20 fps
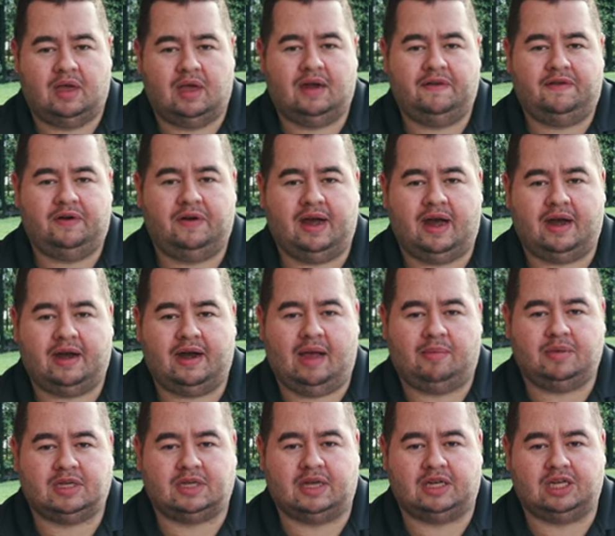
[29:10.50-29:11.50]
And if you're not an
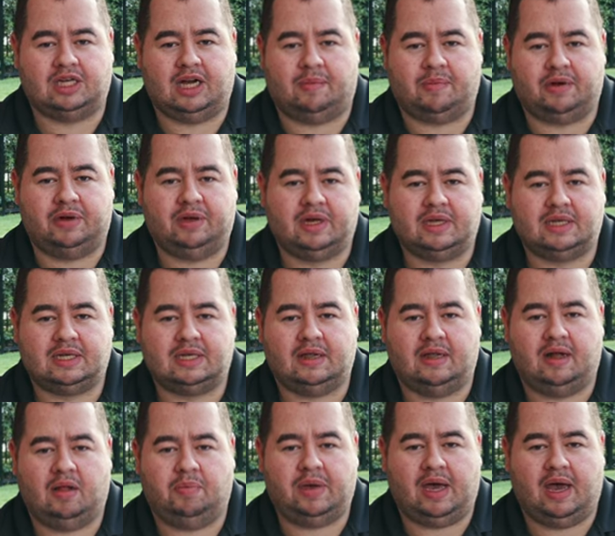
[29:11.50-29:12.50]
Amazon shopper, you could still
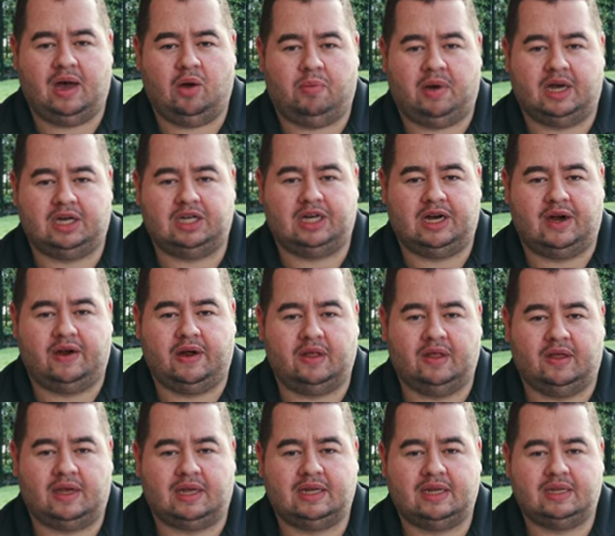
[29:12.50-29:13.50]
help me out by sharing a
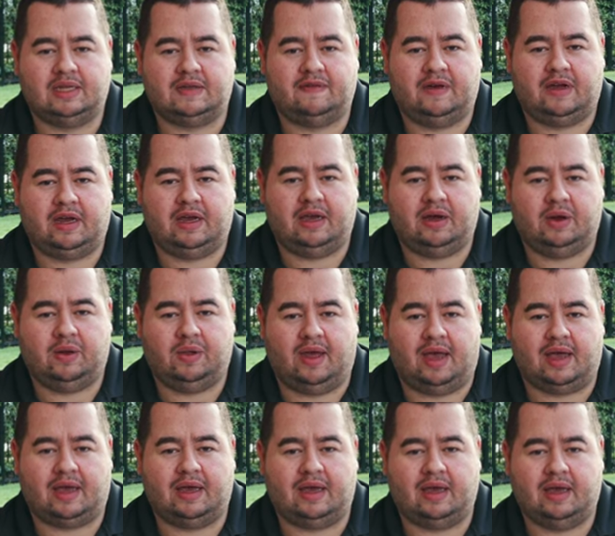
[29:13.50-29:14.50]
link to this video,
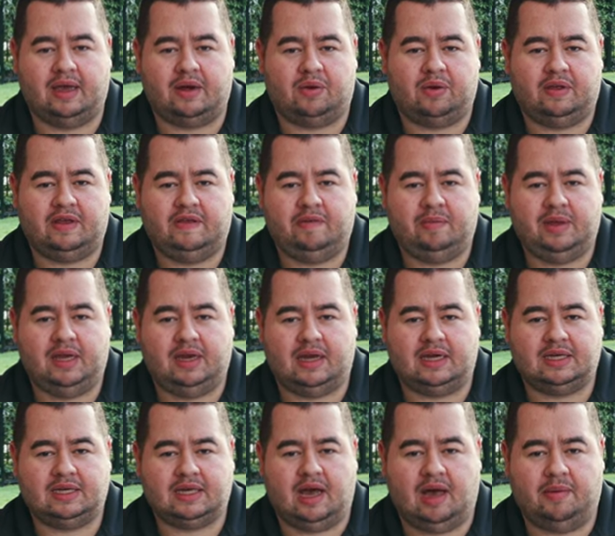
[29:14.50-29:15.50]
liking it, or leaving me a
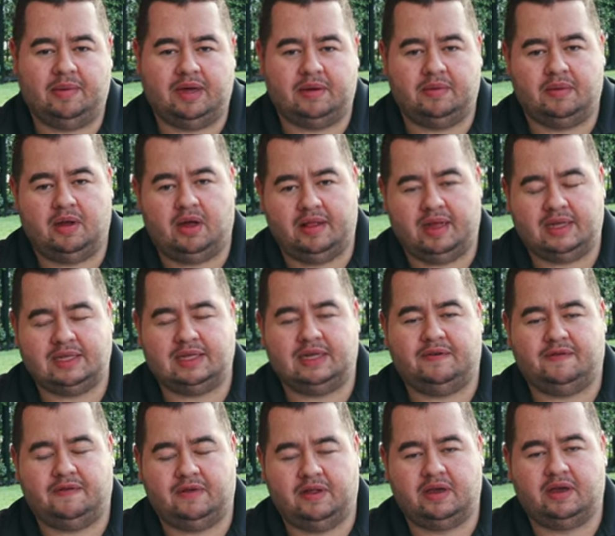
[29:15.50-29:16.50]
nice comment. All that
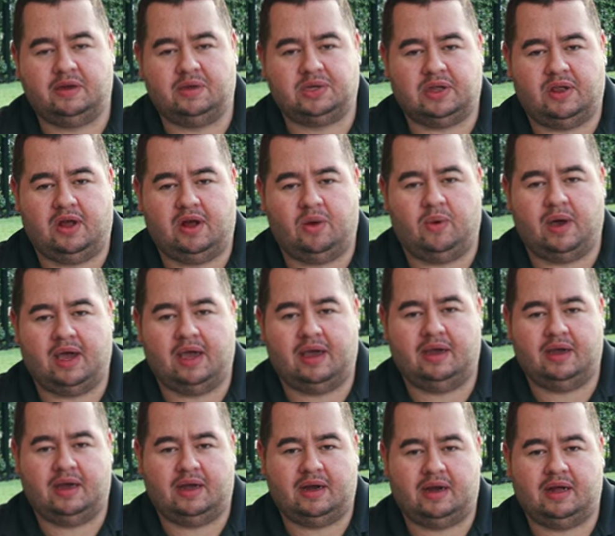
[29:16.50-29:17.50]
stuff really goes a long
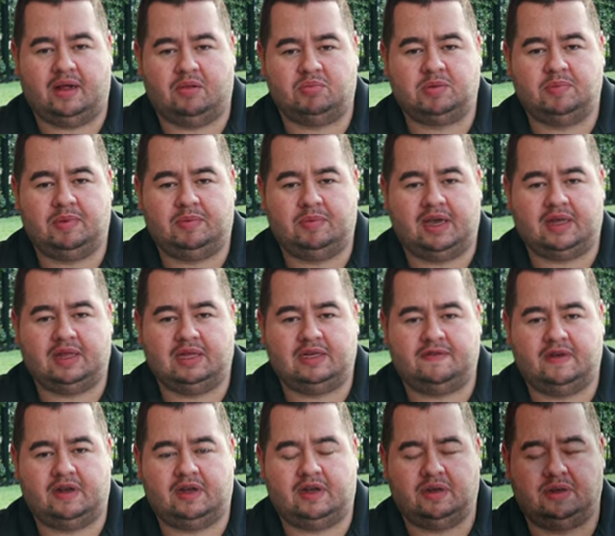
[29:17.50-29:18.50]
way and it helps me make these
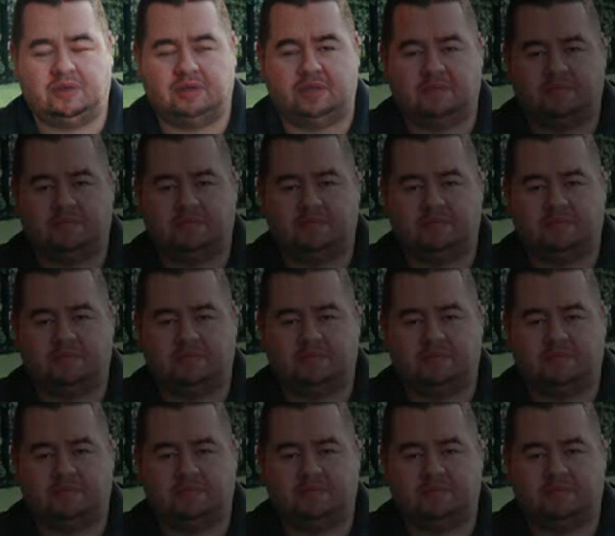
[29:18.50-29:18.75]
videos.